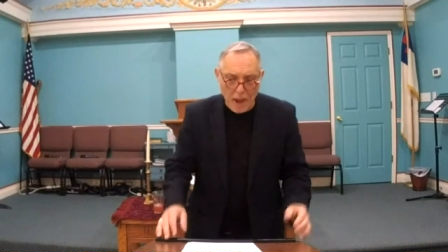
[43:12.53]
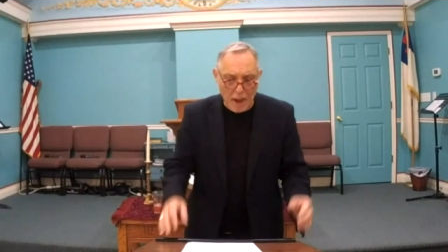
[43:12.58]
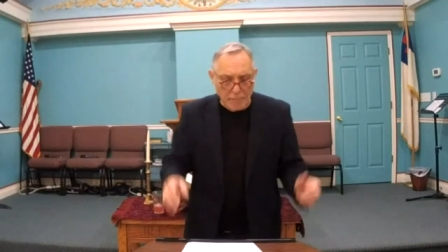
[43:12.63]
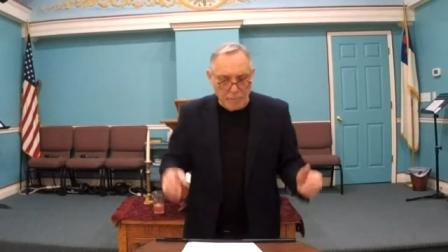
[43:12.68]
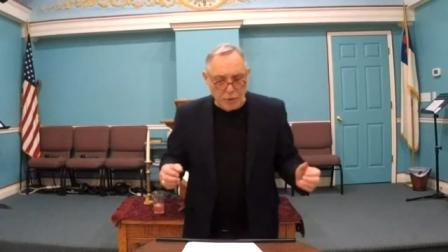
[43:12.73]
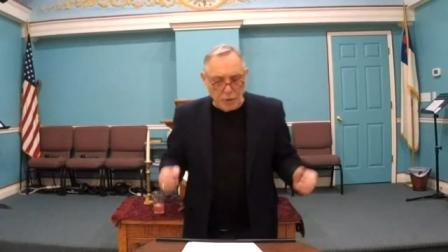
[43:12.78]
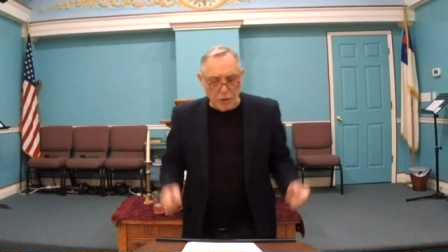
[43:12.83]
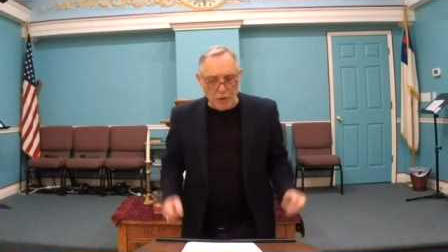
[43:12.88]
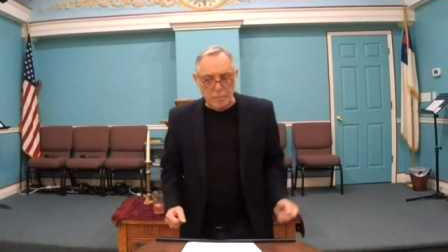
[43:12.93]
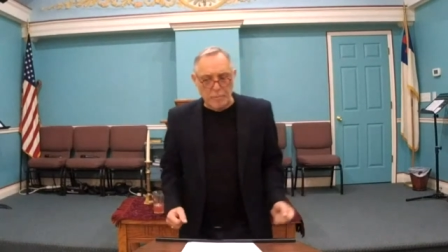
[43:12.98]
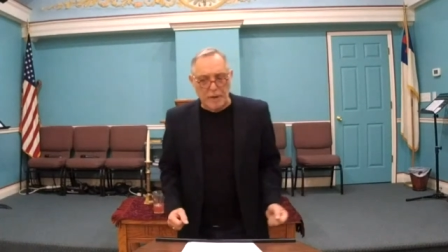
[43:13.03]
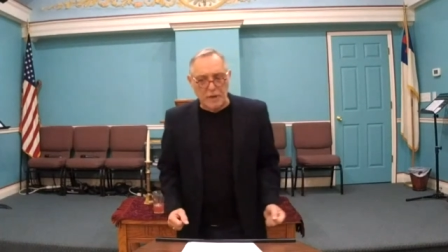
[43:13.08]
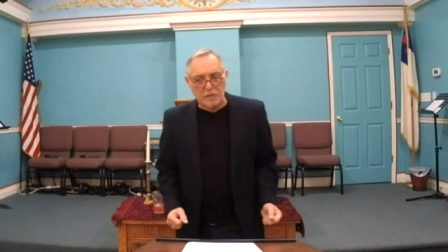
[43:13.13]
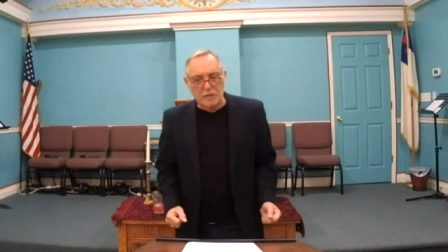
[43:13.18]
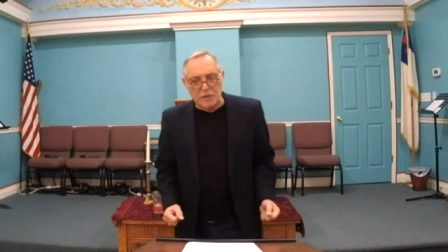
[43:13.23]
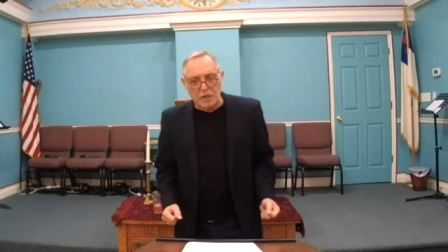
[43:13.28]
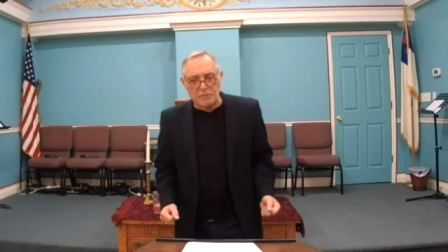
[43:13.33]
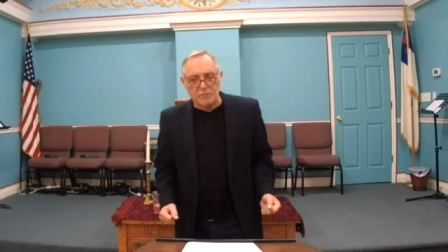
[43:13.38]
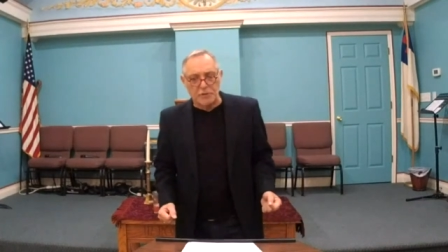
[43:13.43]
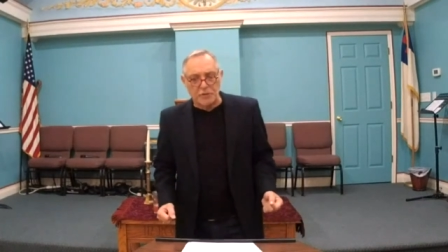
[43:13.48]
I'm girding
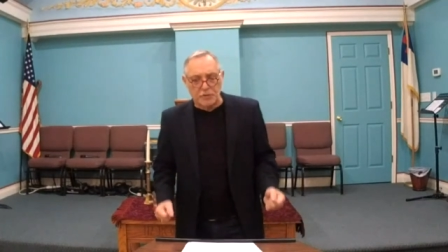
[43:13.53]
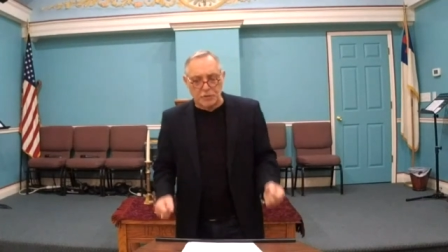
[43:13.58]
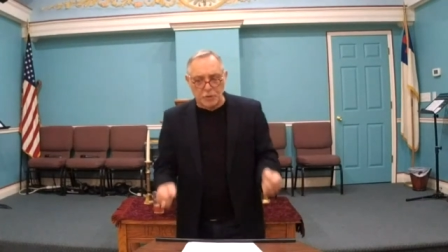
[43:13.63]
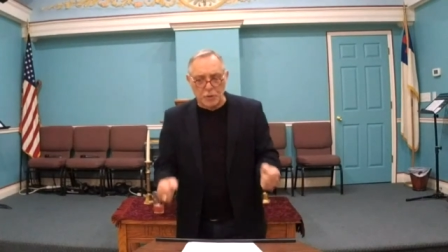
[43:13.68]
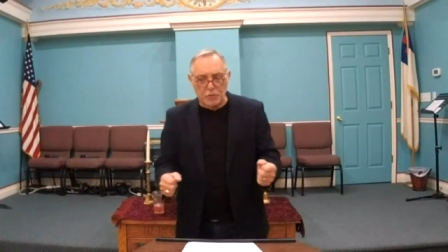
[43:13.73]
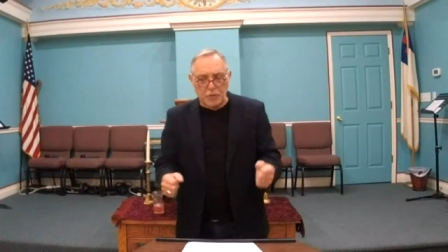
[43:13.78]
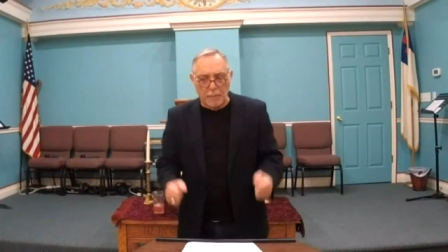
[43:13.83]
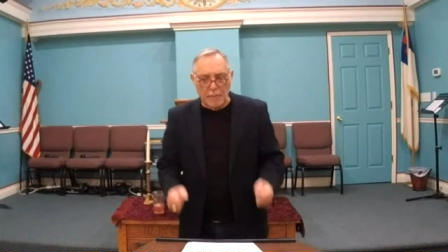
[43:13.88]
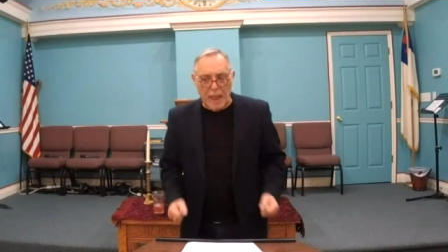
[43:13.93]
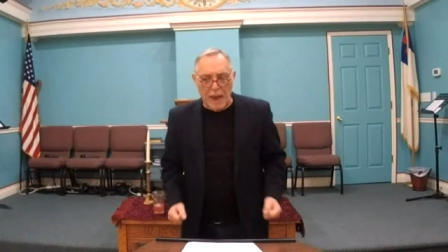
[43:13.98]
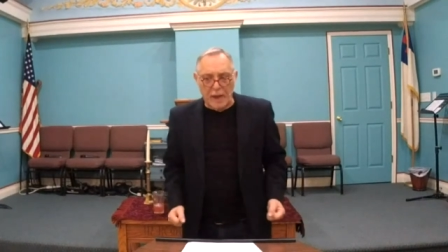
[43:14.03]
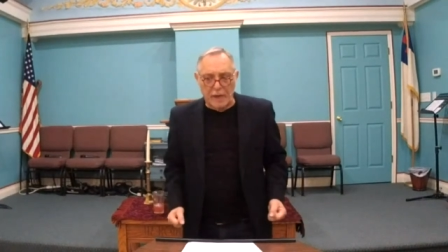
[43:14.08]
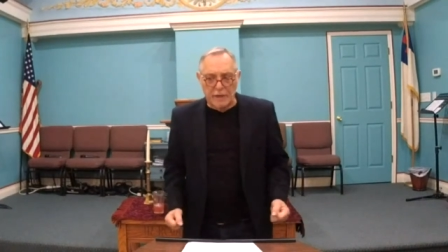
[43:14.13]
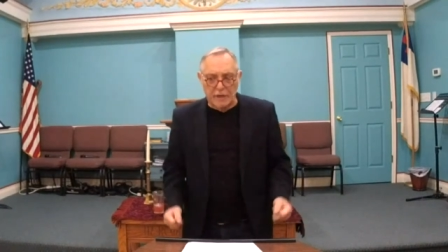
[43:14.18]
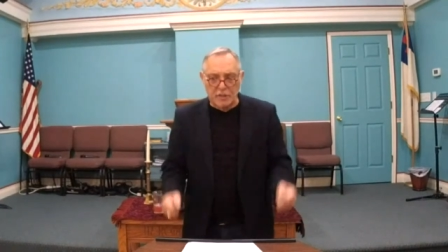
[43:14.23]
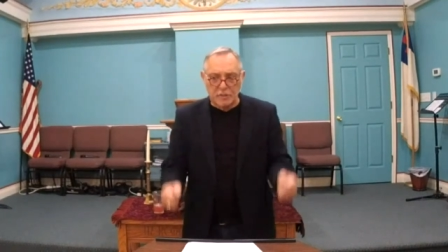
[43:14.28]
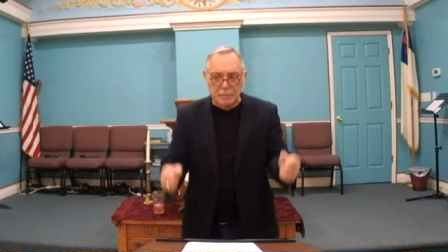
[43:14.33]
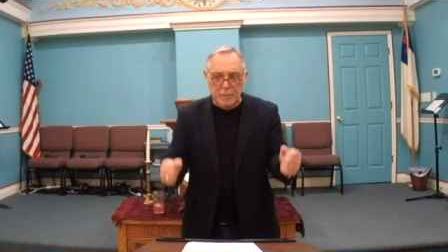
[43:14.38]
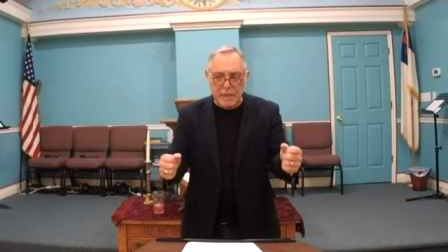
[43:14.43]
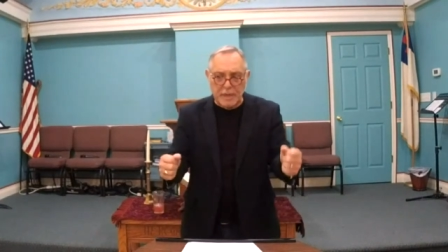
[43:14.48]
myself with truth. I'm not going
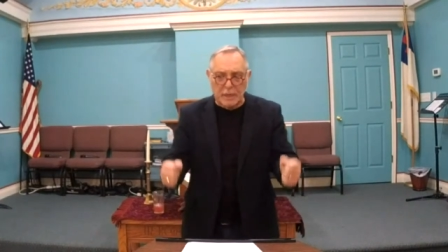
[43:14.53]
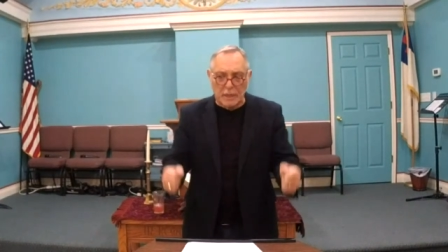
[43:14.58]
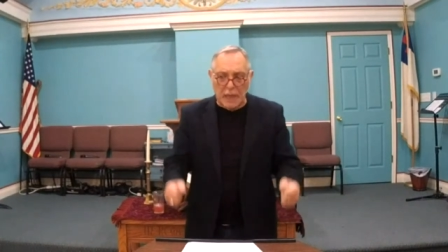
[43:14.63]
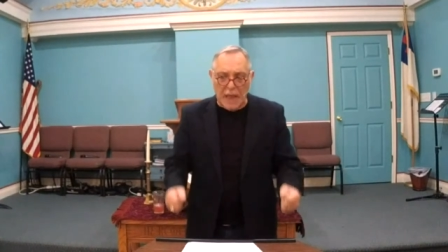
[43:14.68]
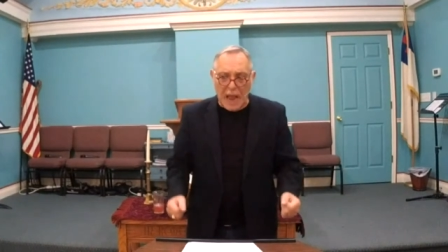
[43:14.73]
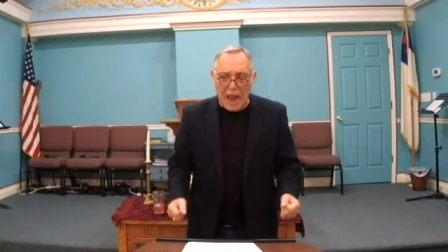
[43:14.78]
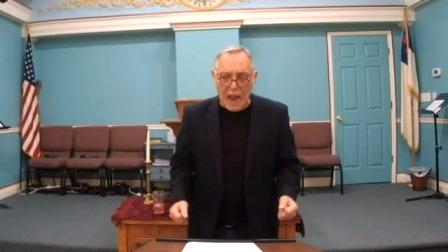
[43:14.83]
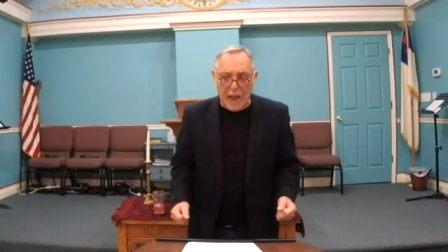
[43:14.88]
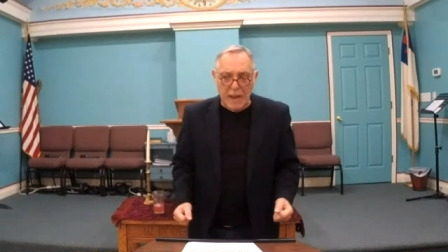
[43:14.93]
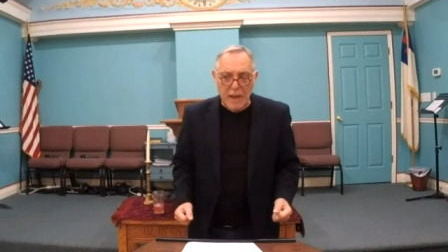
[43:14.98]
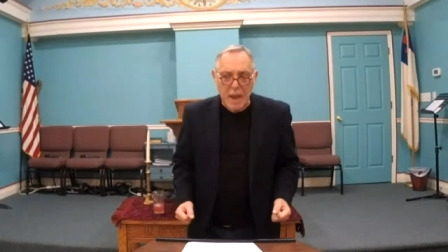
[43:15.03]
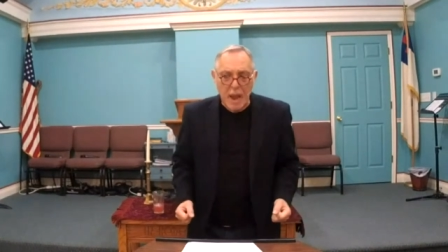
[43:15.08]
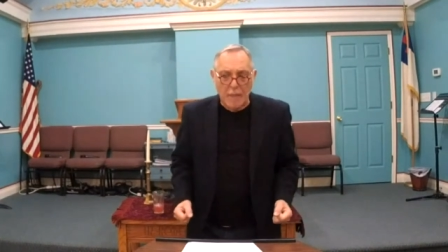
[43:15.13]
to speak a lie.